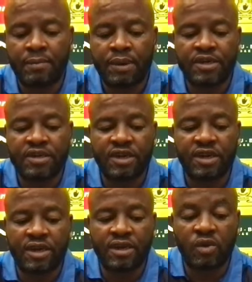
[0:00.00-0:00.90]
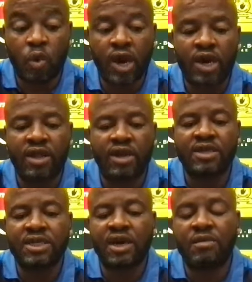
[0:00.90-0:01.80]
But the work that
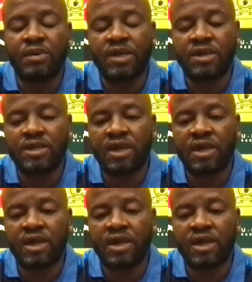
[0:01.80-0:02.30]
is done by these